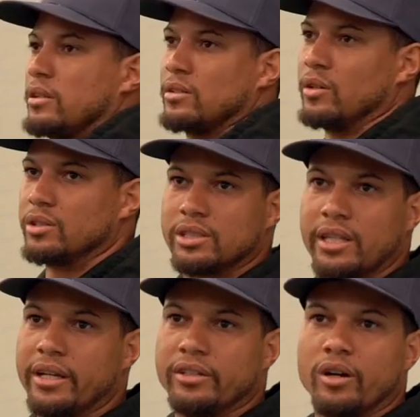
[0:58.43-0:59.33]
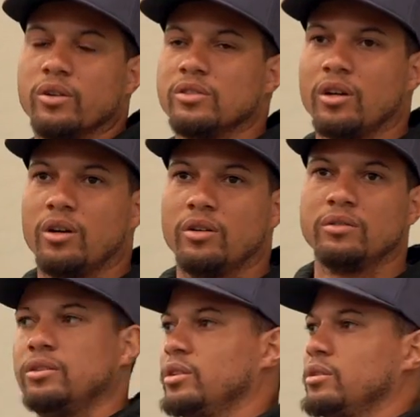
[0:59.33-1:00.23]
So just stay in your own
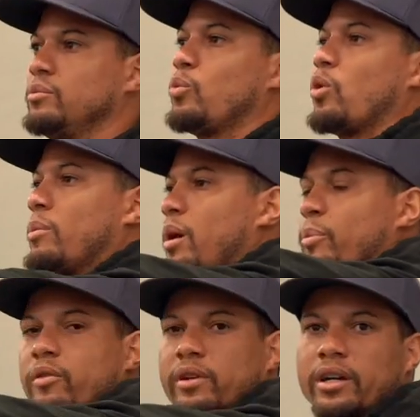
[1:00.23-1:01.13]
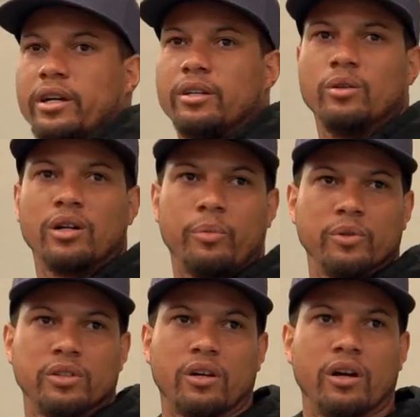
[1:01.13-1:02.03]
zone. You can warm up over here, do a couple
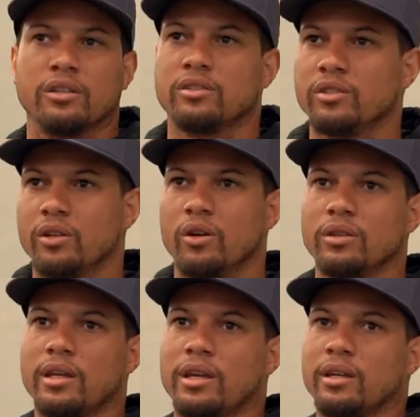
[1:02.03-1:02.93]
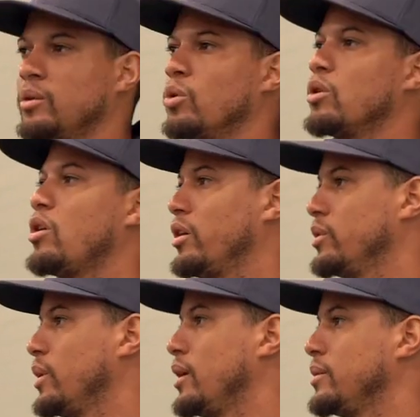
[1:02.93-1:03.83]
starts, do your own thing. We'll call
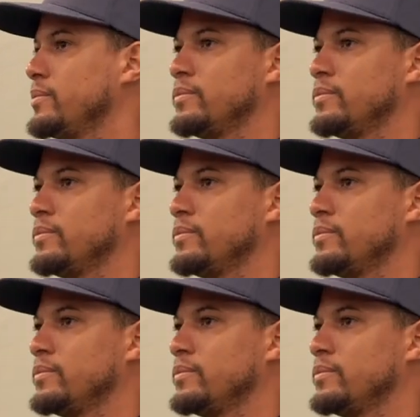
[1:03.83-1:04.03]
you up